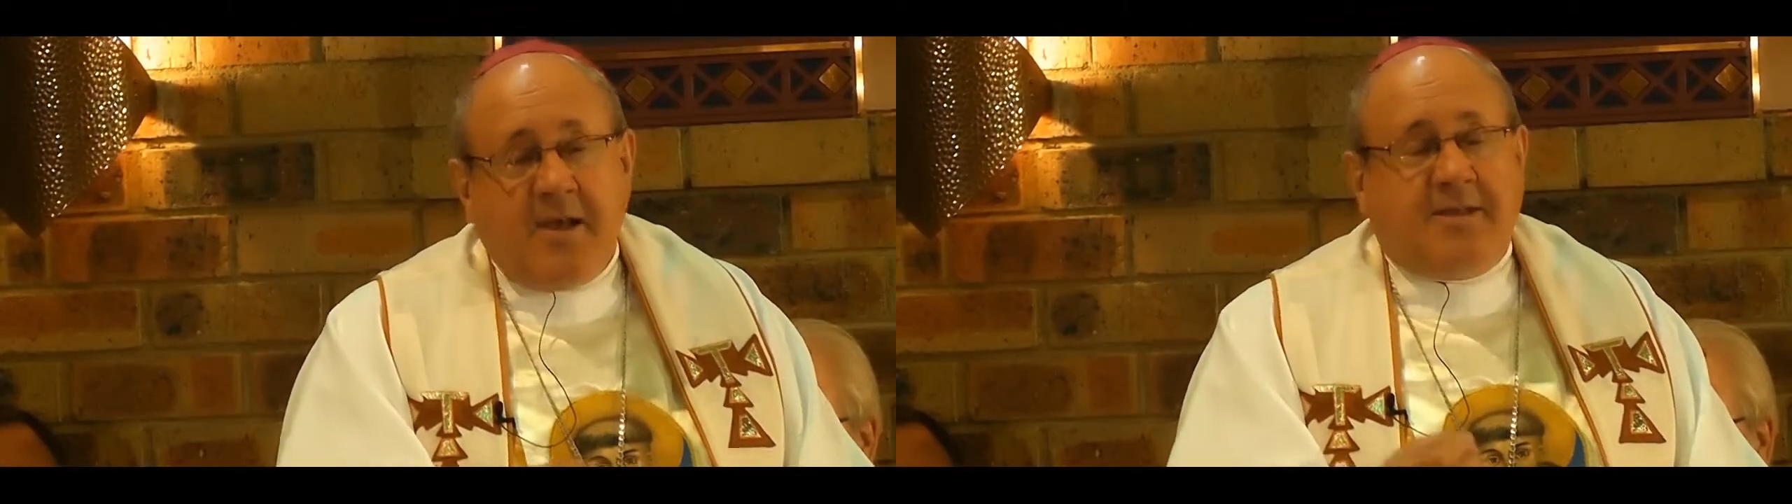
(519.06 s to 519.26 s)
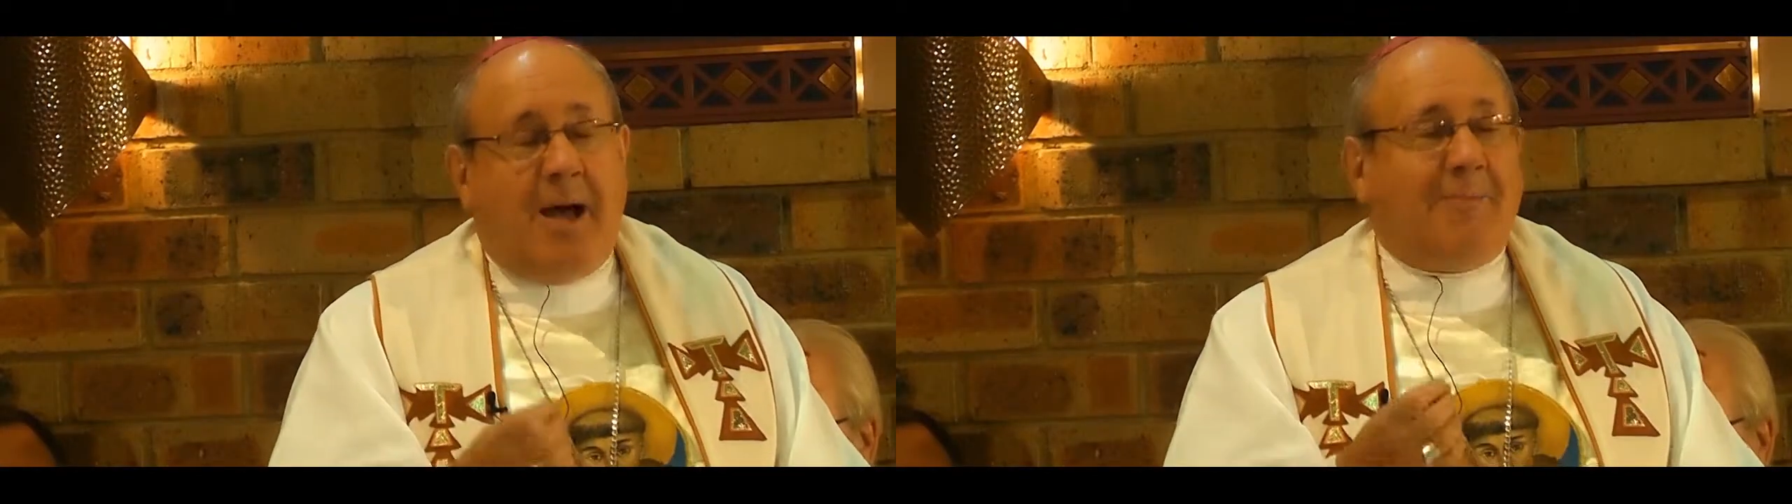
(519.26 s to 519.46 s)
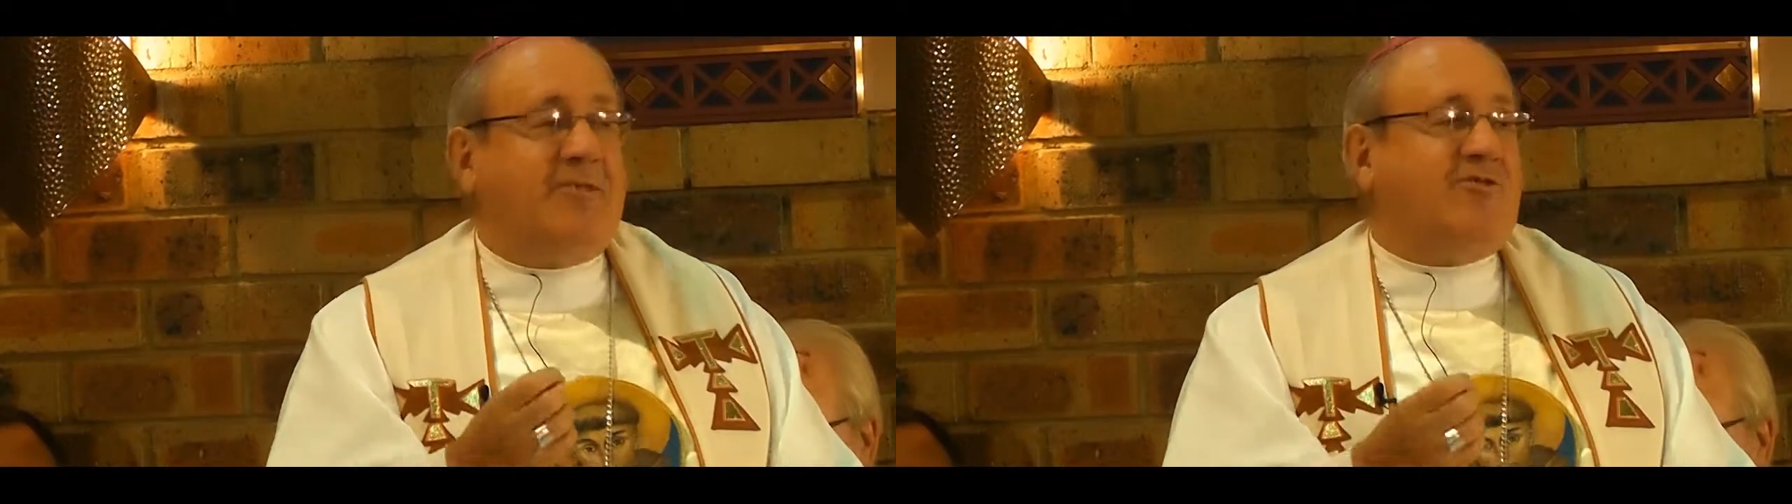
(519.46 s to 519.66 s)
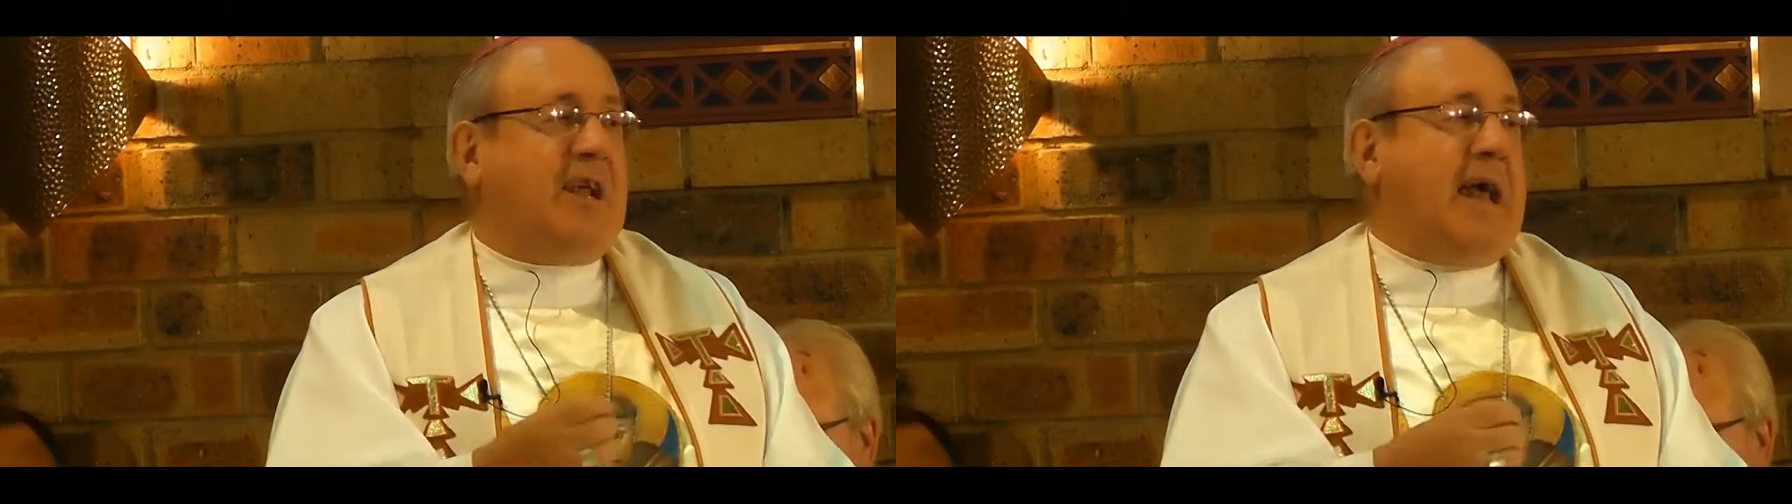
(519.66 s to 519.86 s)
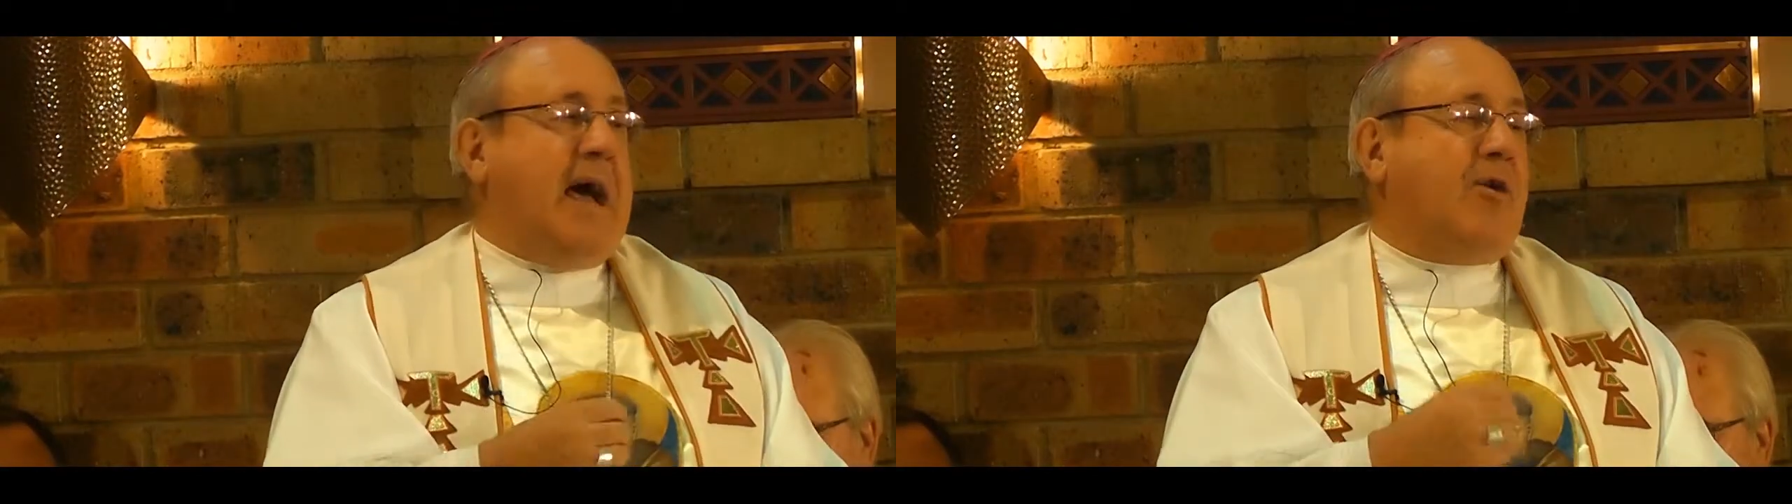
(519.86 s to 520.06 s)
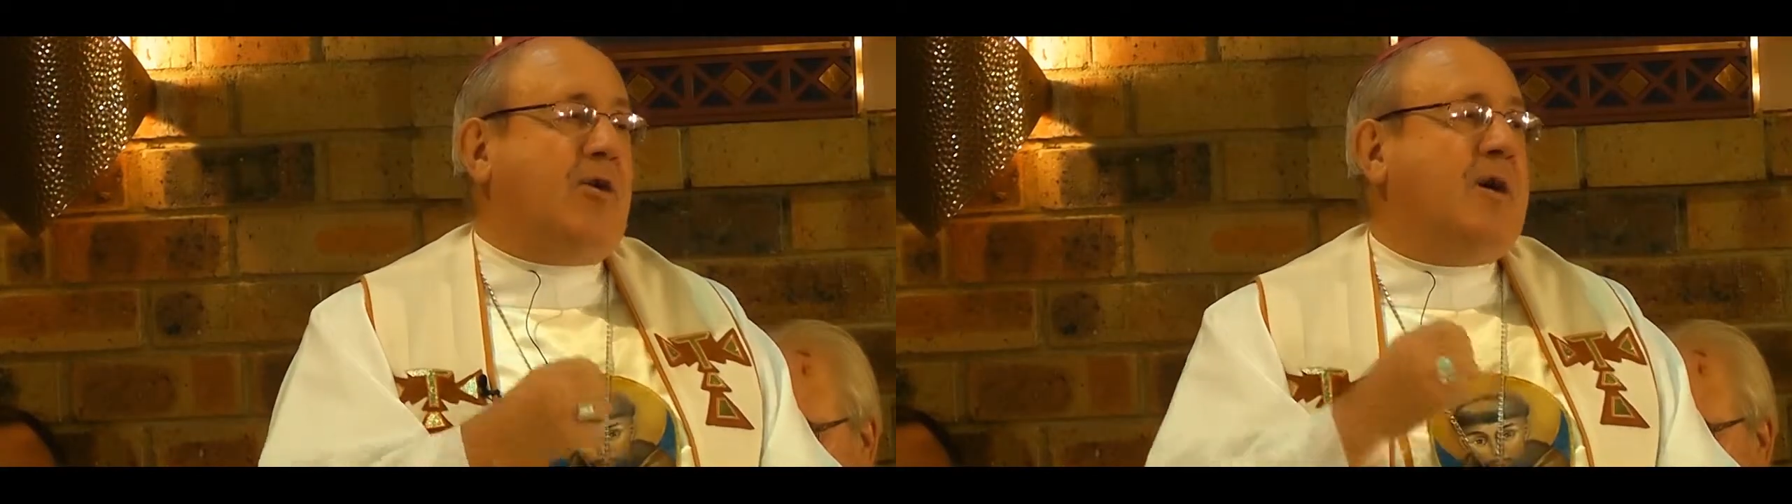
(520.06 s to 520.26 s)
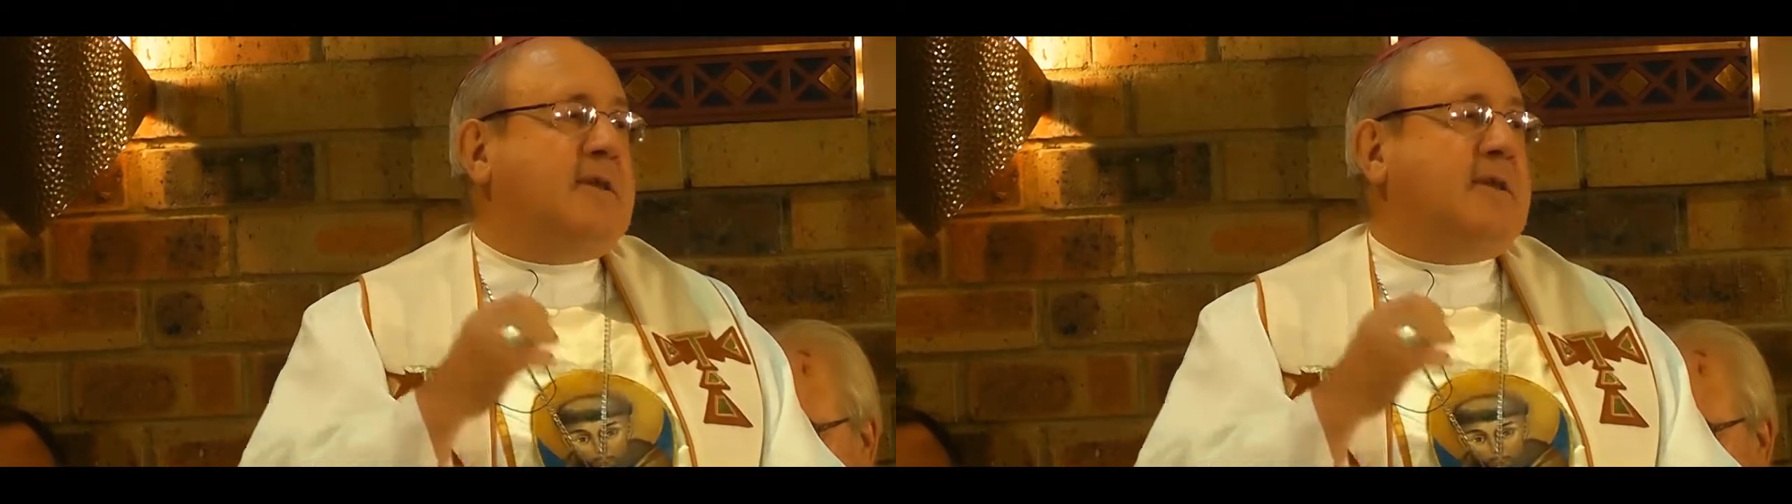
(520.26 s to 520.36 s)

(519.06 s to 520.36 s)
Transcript: Thomas of Celano